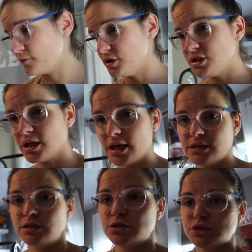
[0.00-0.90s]
first, I
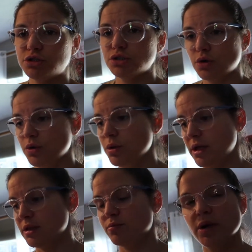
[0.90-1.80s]
guess I'll just show you
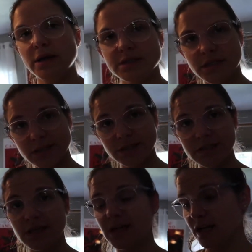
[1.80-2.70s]
like the
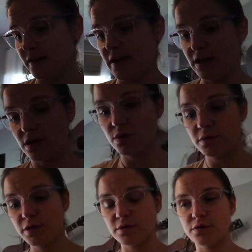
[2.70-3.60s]
process that I go
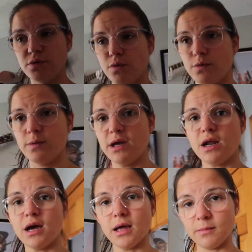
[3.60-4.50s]
through when
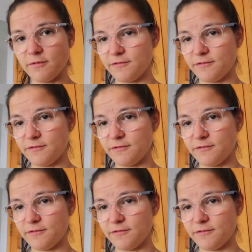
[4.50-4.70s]
I'm